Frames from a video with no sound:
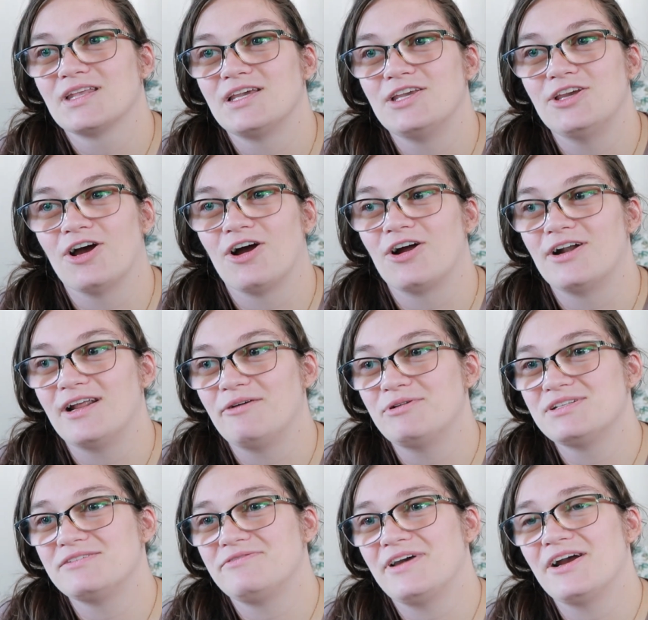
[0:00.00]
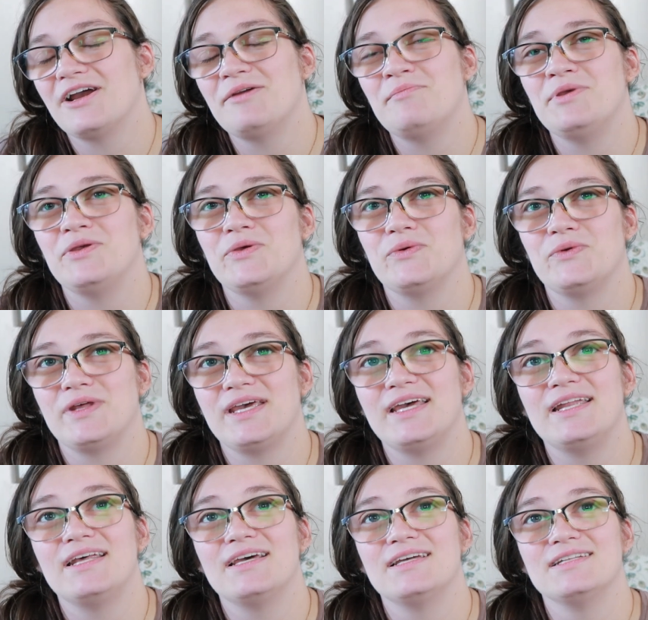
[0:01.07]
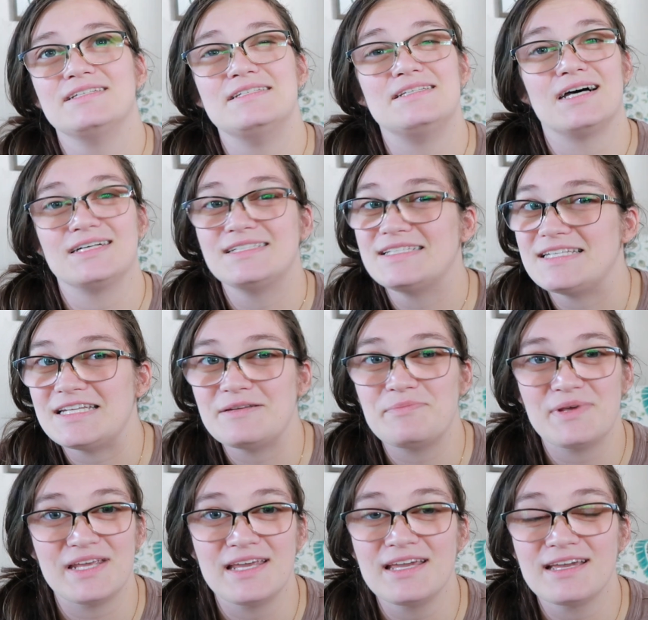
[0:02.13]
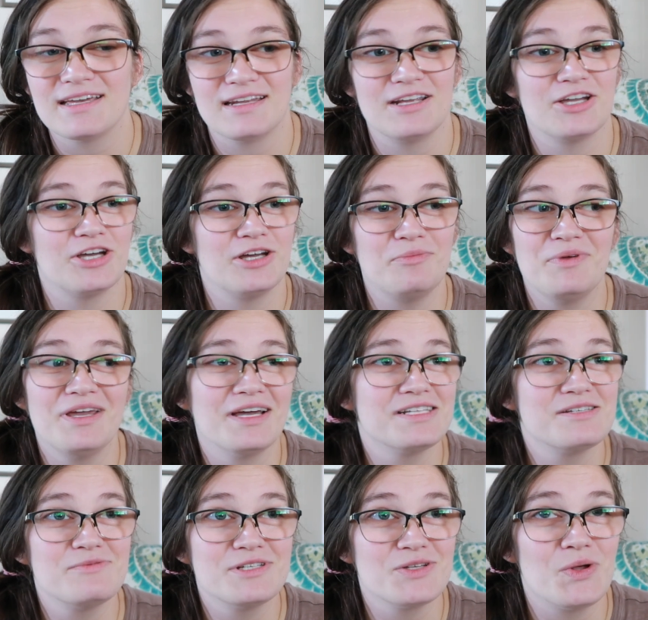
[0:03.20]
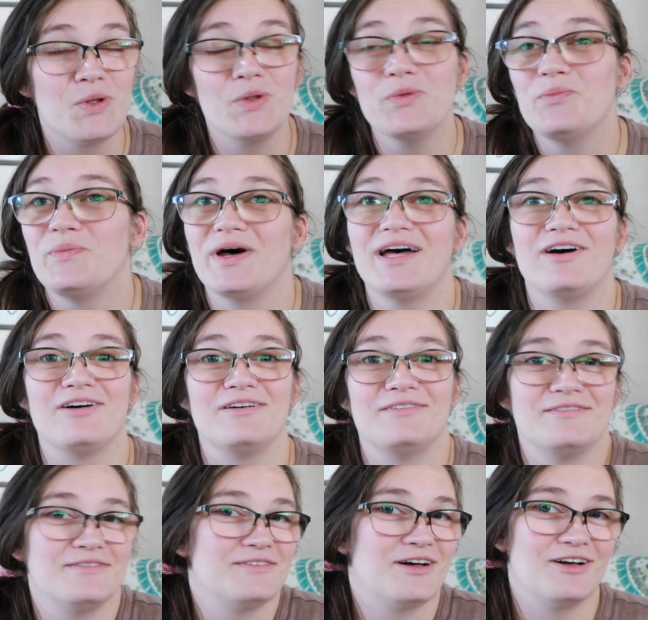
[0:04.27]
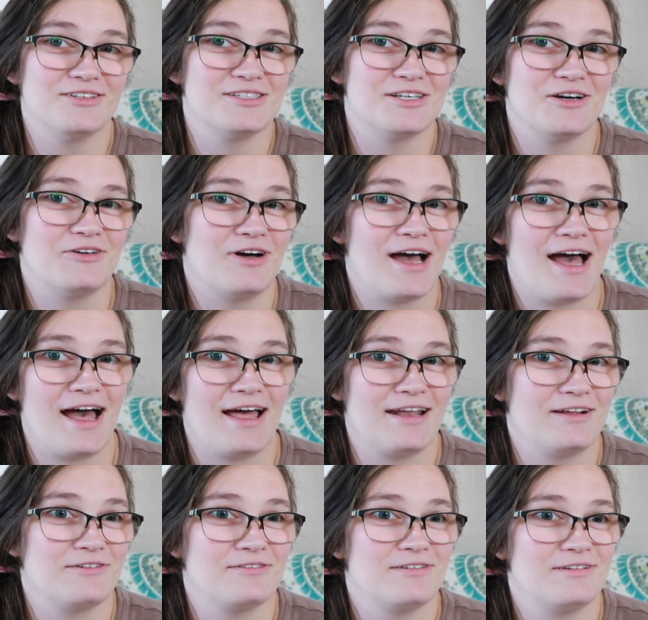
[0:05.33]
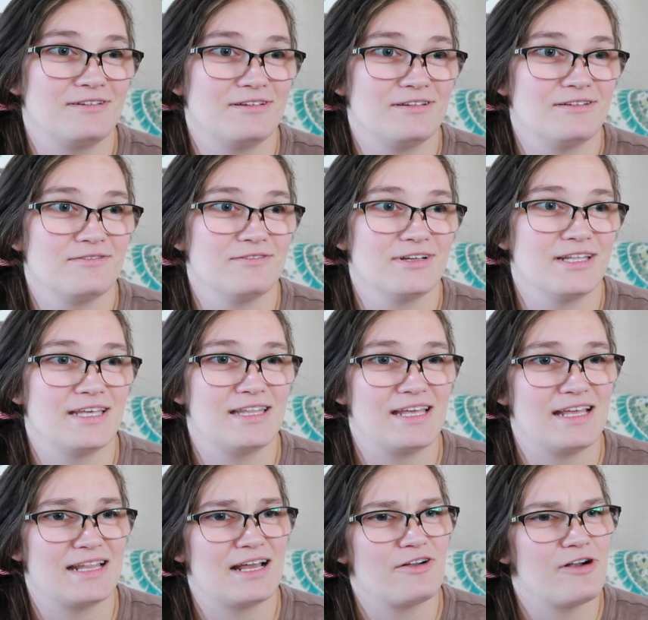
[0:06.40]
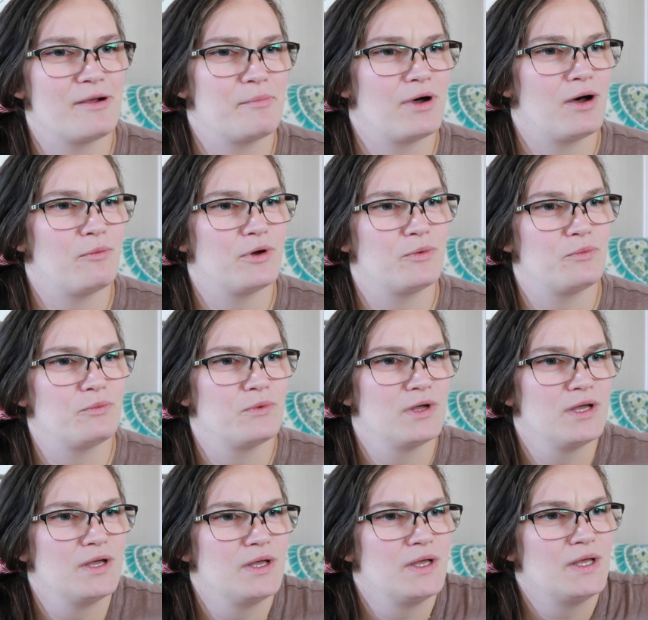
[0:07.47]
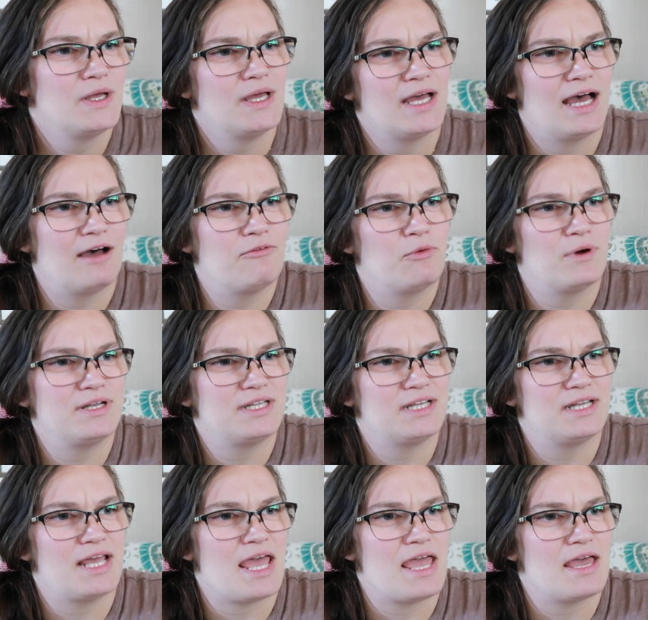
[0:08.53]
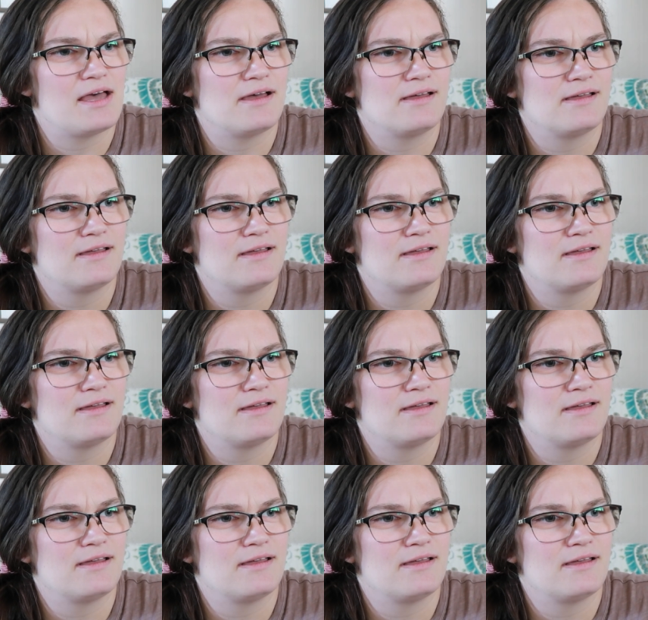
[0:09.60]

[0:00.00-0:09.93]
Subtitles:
yarn. It was a very muted, dusty pink, and it could be because it was old, but also I don't really think that Grandpa would have wanted a